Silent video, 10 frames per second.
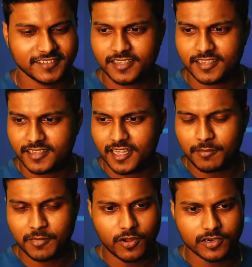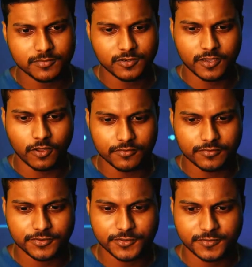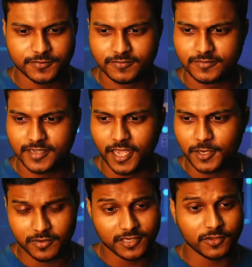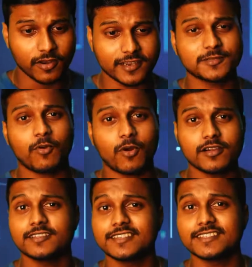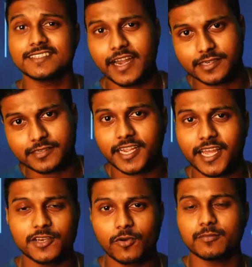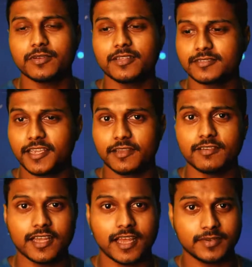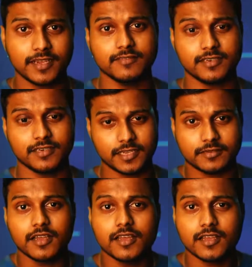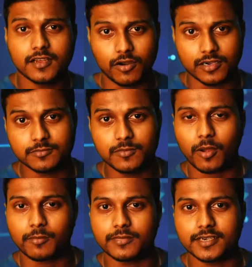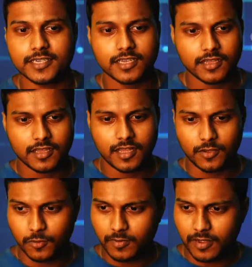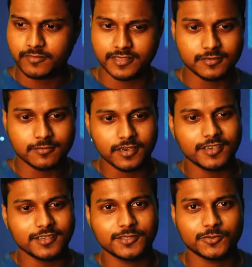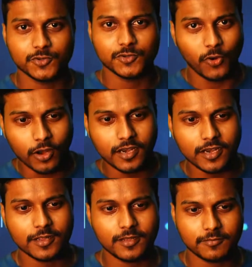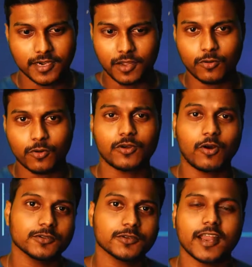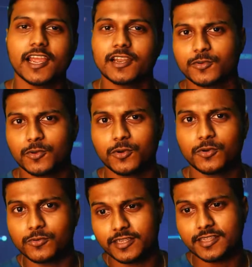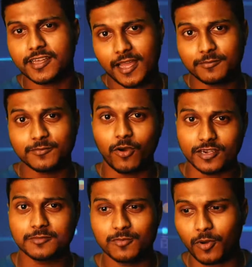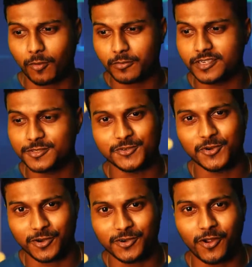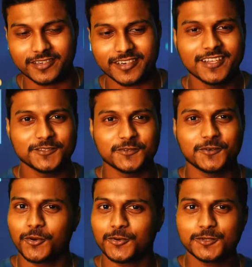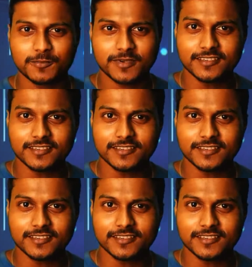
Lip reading: Am I audible to all of you? Can you please all respond in the chat? Can you all please say whether I'm audible properly? I hope I'm visible to you all, but I would also like to know whether I'm audible properly to you or not. So could you please